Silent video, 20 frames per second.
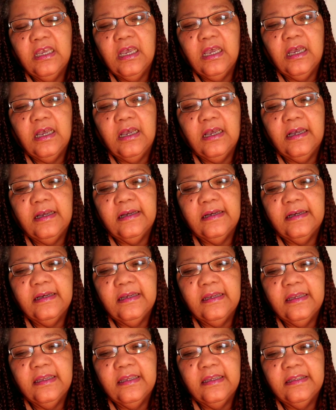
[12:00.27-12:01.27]

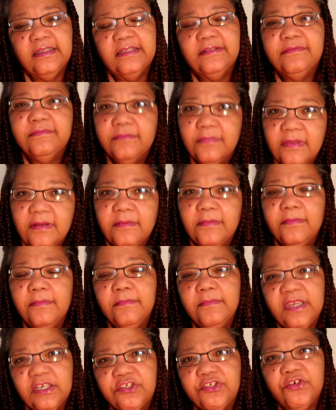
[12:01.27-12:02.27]
and
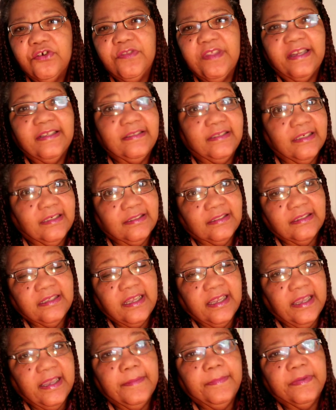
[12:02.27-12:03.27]
make sure that doesn't
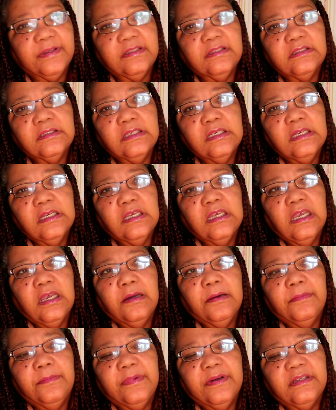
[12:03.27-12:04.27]
happen.
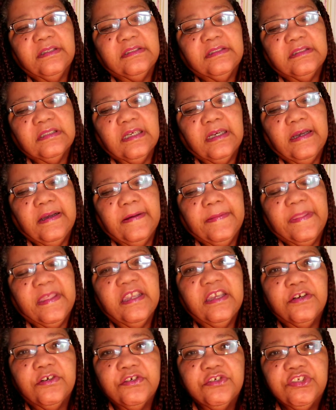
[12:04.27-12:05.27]
But the
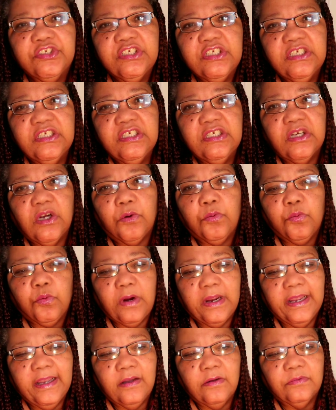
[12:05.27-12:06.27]
energy
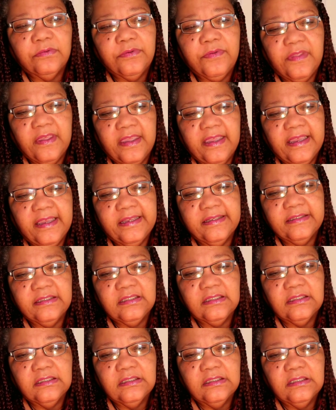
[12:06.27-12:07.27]
around
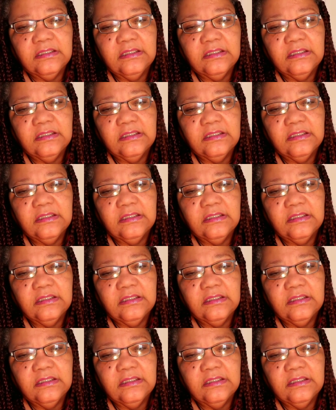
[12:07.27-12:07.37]
that,